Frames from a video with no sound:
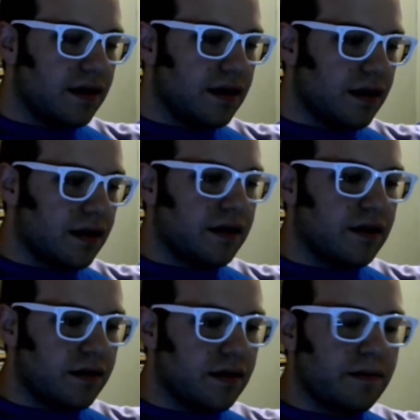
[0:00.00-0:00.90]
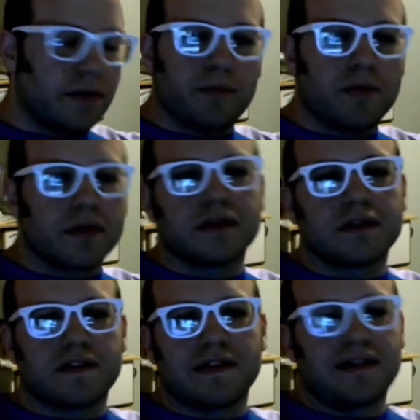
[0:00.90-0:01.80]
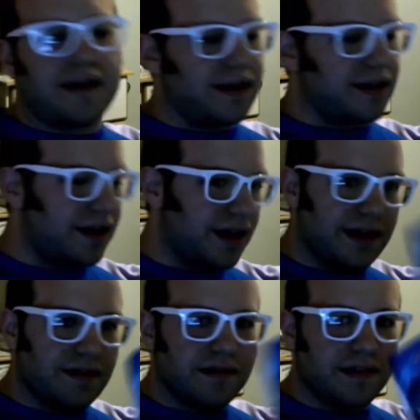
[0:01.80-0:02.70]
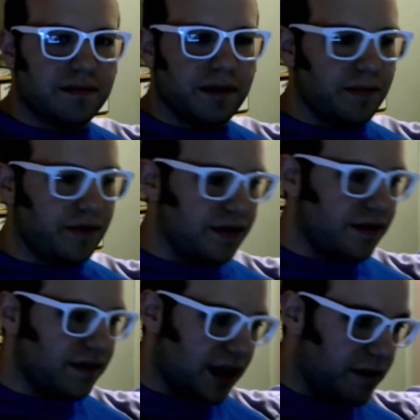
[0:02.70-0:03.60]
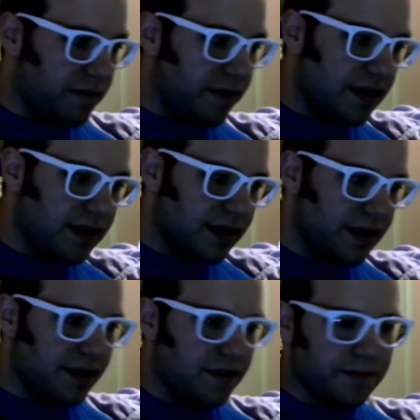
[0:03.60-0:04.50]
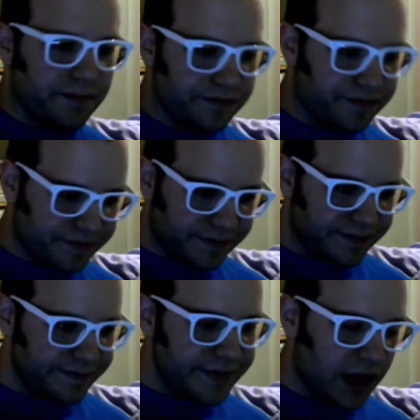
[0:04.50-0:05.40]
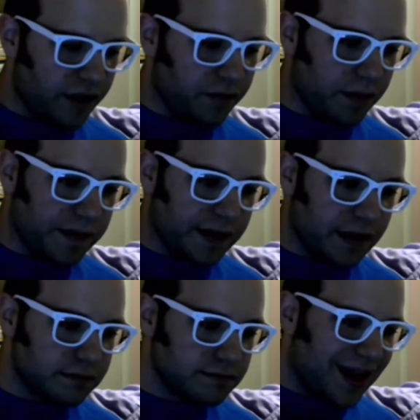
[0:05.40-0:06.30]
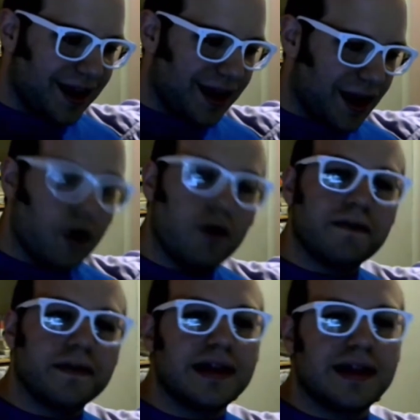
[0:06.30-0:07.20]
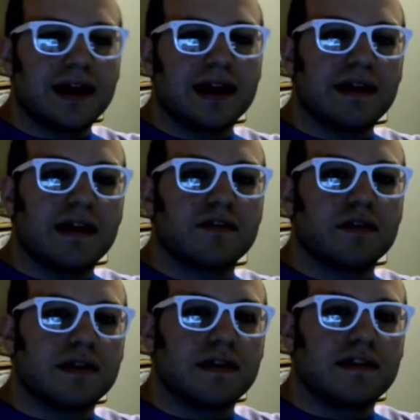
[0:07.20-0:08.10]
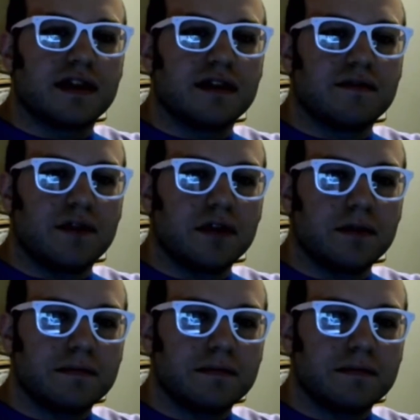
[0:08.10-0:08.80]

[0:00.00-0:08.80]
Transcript: the poor nurses that have to take care of these people in this game. You know, that's what I'm saying. Hopefully that gets answered in the second volume.